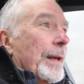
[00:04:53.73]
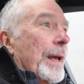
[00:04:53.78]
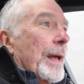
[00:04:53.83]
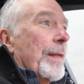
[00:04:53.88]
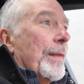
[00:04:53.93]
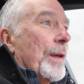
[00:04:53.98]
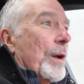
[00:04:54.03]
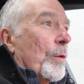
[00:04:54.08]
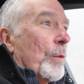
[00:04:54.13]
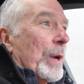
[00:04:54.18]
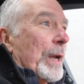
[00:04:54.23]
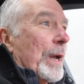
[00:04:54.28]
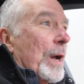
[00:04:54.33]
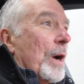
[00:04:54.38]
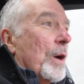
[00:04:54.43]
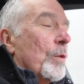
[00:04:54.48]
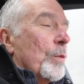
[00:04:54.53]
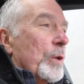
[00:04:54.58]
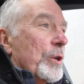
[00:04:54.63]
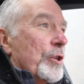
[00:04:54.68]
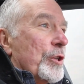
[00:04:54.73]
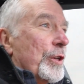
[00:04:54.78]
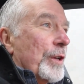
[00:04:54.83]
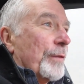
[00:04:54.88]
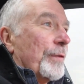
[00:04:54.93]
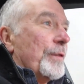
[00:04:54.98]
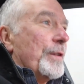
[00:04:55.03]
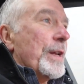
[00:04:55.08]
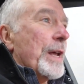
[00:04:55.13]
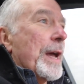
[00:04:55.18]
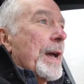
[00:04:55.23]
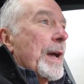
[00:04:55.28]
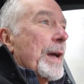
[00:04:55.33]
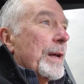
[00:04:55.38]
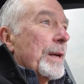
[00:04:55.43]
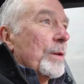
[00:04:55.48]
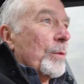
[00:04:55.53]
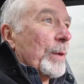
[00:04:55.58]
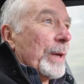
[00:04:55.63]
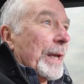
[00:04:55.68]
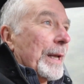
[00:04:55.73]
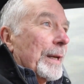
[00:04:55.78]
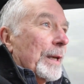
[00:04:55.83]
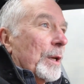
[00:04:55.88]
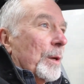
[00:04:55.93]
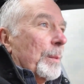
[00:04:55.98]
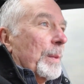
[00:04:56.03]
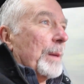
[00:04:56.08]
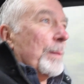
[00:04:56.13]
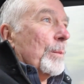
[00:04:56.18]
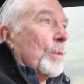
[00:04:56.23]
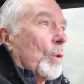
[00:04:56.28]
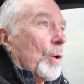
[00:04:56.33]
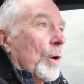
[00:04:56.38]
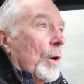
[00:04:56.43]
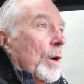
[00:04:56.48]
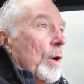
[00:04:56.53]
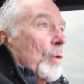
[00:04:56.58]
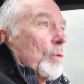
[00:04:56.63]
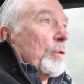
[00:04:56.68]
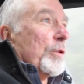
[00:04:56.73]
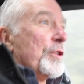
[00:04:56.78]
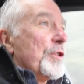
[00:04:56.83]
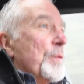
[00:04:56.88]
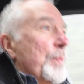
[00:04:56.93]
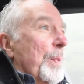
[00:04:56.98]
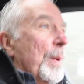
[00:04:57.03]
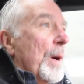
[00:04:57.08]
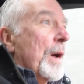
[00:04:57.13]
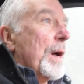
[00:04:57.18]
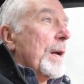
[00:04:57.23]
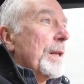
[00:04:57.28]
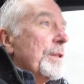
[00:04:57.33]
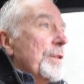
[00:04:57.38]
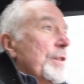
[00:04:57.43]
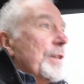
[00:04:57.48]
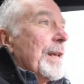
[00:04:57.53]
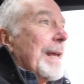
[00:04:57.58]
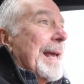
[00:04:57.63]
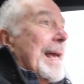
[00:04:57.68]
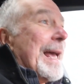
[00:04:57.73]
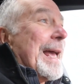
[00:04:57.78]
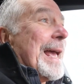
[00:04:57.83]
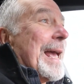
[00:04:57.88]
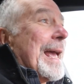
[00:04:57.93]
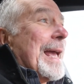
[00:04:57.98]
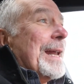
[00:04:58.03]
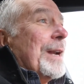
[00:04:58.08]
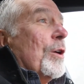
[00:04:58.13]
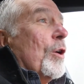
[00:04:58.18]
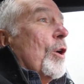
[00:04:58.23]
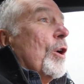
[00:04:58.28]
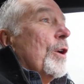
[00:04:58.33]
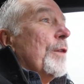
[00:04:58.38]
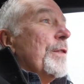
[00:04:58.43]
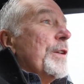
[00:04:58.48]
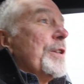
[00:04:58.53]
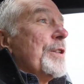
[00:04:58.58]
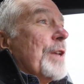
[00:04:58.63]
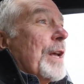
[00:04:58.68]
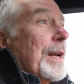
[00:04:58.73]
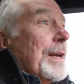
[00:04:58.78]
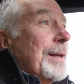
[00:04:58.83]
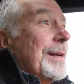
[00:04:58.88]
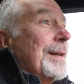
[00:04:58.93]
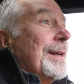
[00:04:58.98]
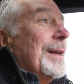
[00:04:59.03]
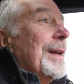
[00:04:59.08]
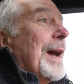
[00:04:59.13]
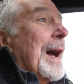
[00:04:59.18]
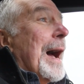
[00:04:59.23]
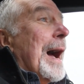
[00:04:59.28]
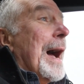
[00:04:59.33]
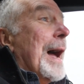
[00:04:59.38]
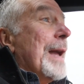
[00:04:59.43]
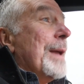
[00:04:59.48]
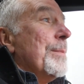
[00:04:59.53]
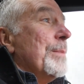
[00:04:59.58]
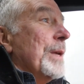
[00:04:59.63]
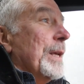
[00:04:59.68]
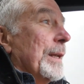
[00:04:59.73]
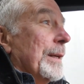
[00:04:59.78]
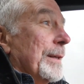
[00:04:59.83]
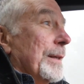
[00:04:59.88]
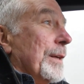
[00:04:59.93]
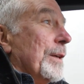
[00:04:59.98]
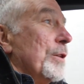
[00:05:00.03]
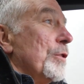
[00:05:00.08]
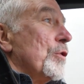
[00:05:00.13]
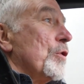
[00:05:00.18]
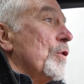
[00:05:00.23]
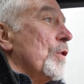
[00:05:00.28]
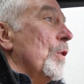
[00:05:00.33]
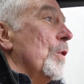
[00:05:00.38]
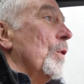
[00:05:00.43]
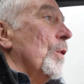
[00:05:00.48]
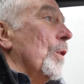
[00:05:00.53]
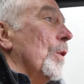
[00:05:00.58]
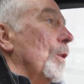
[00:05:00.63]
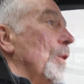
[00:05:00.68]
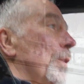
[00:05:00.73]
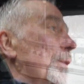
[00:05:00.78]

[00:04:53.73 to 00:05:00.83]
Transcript: And there we go, we shift down and we get a little bit more response, and all of a sudden, I'm in control.